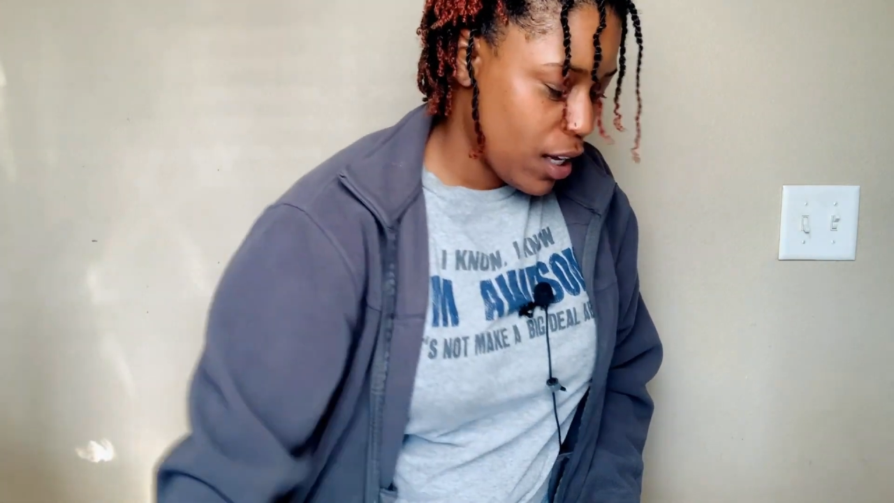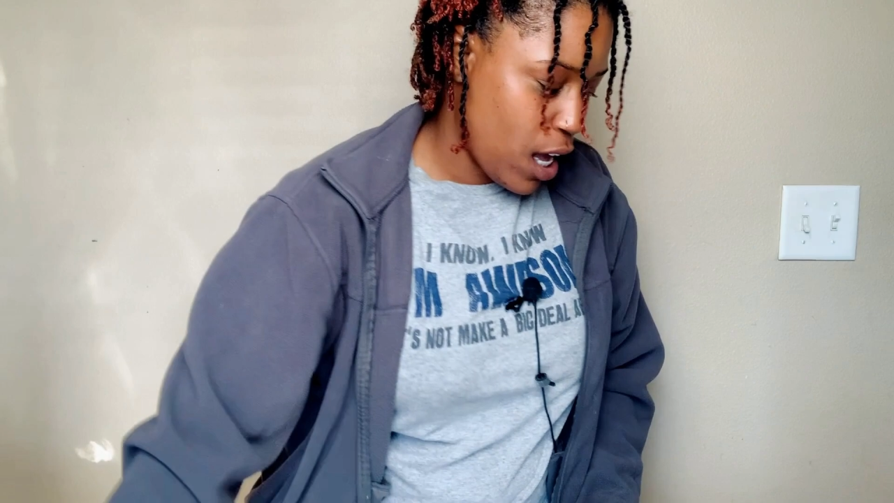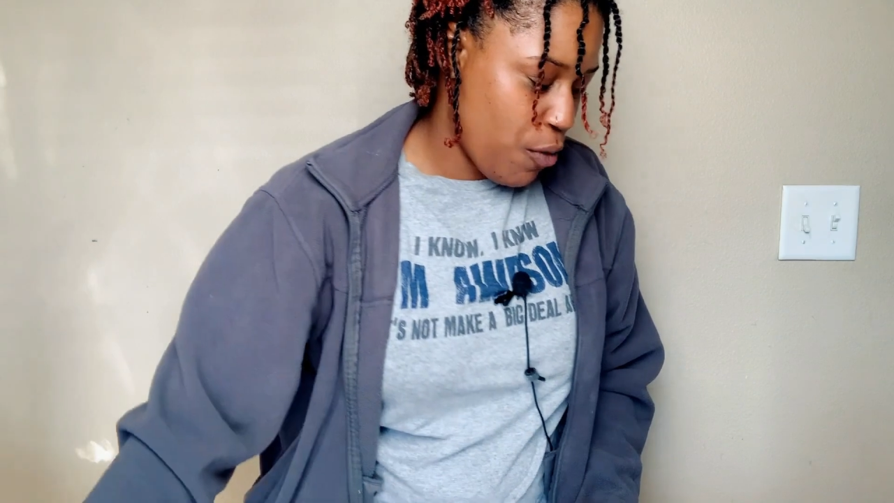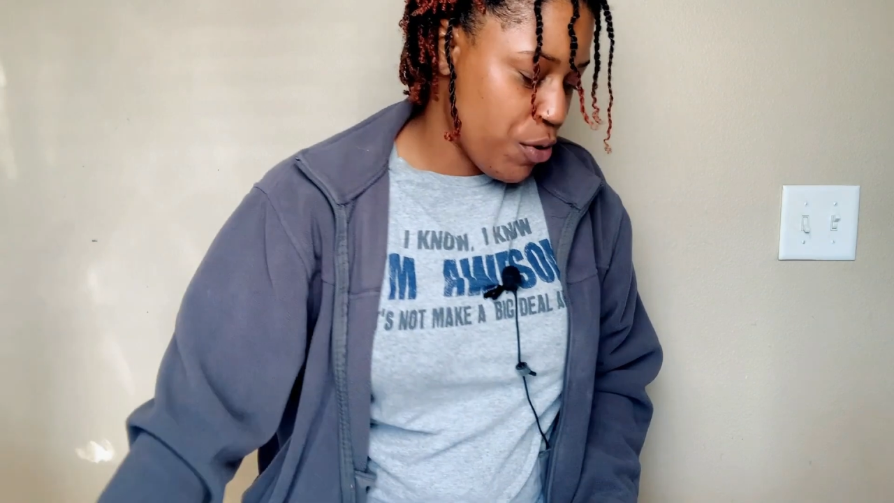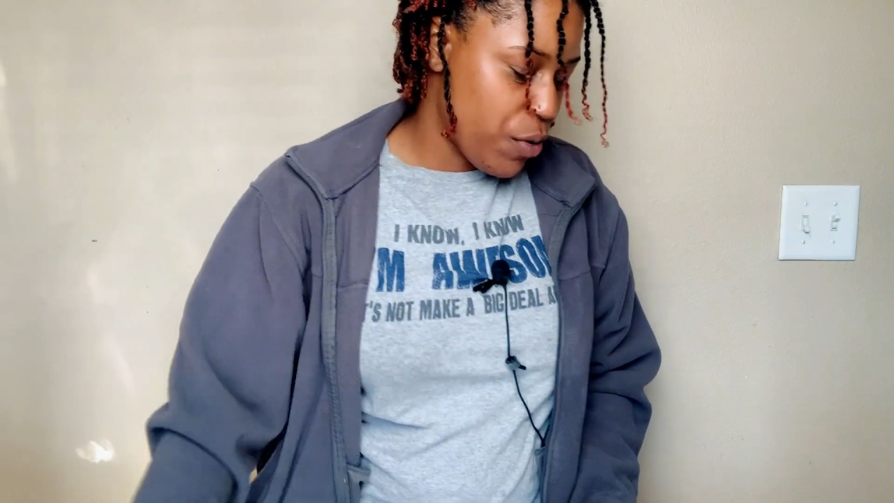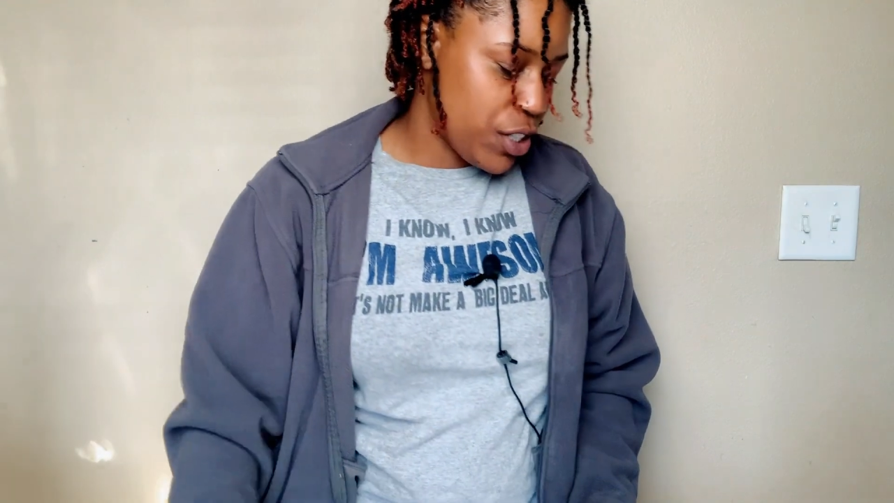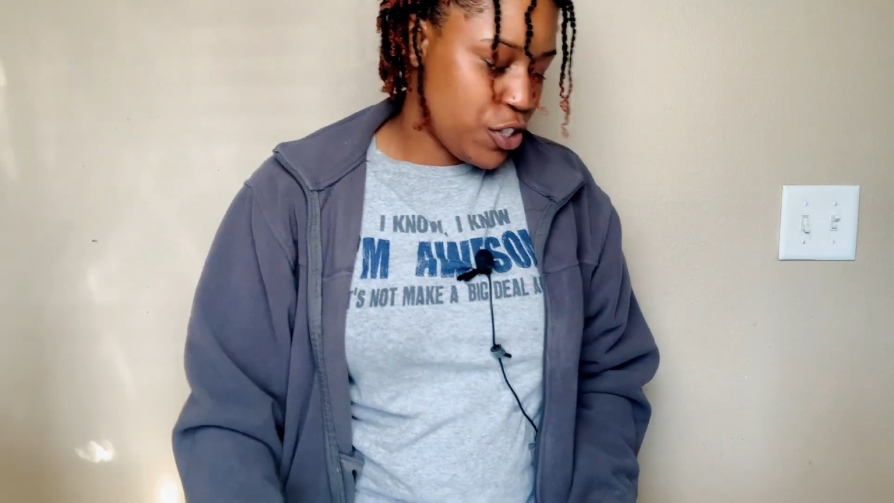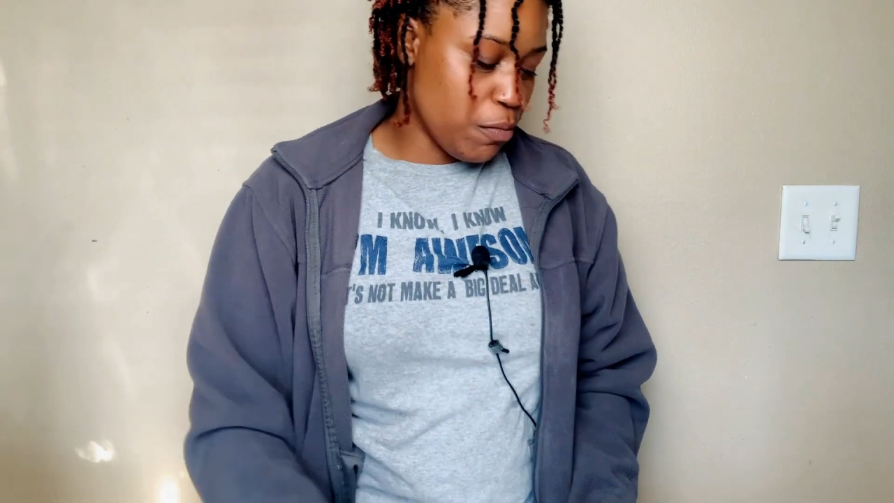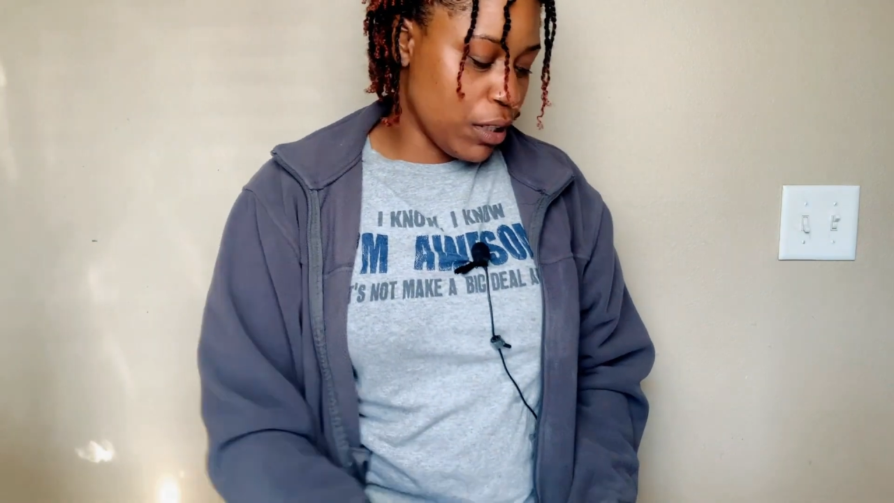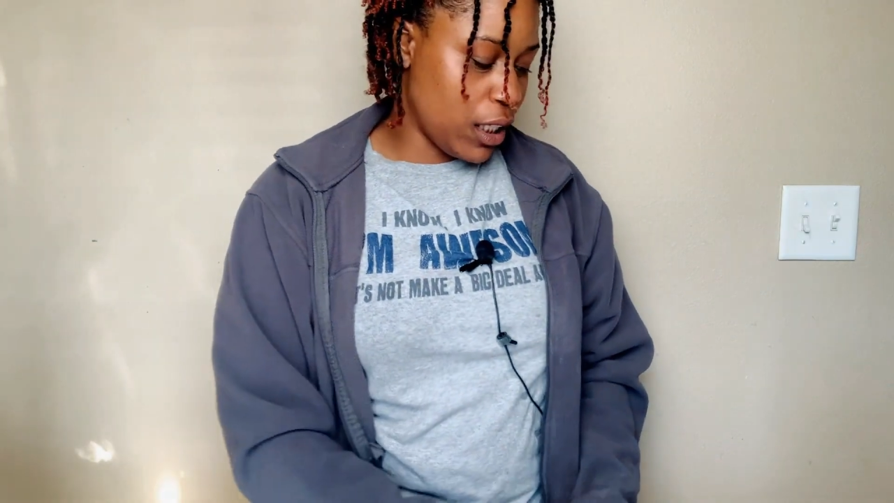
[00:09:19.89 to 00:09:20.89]
and we went
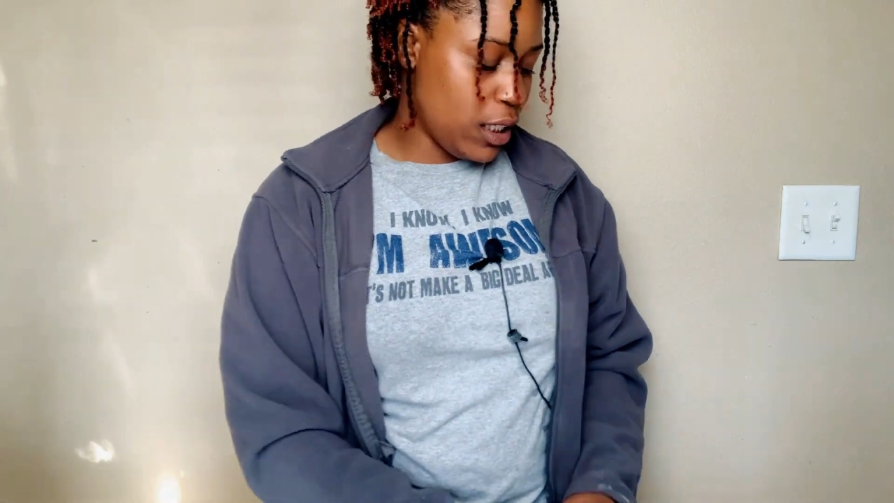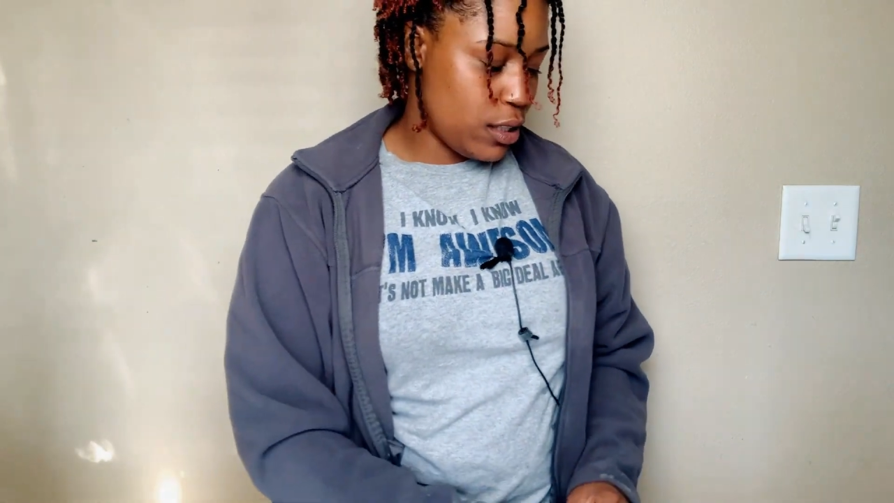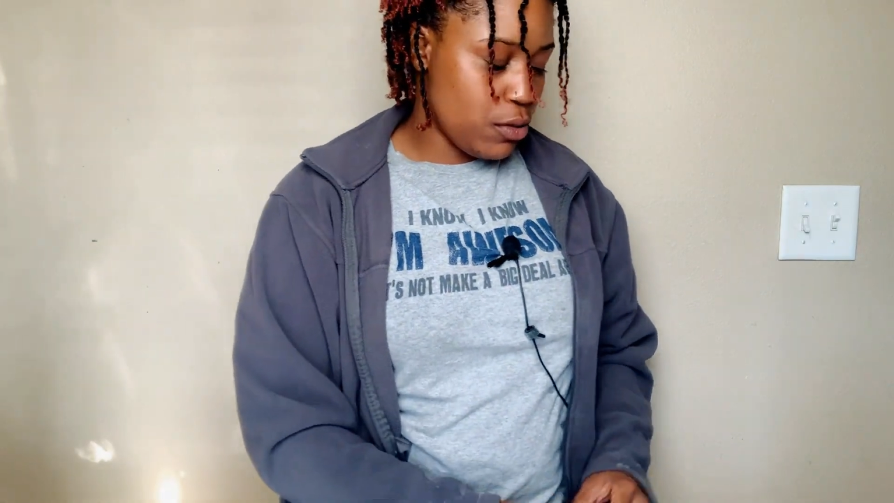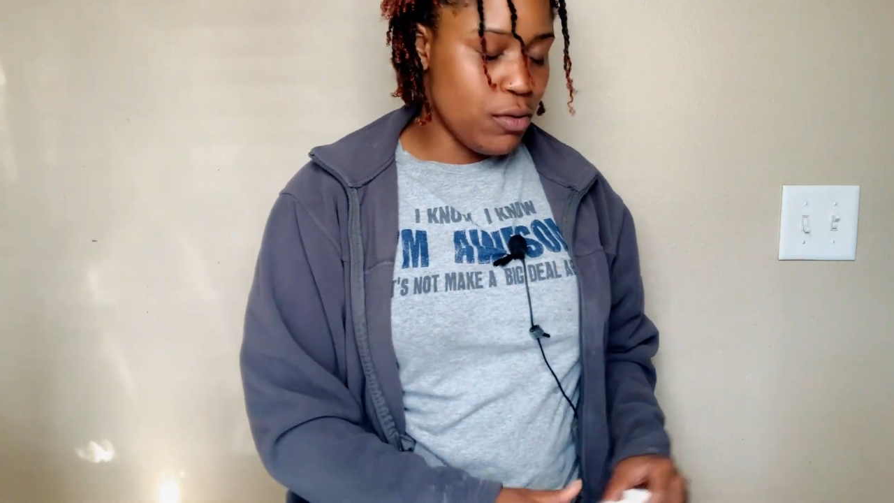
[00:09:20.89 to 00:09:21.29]
to Belize.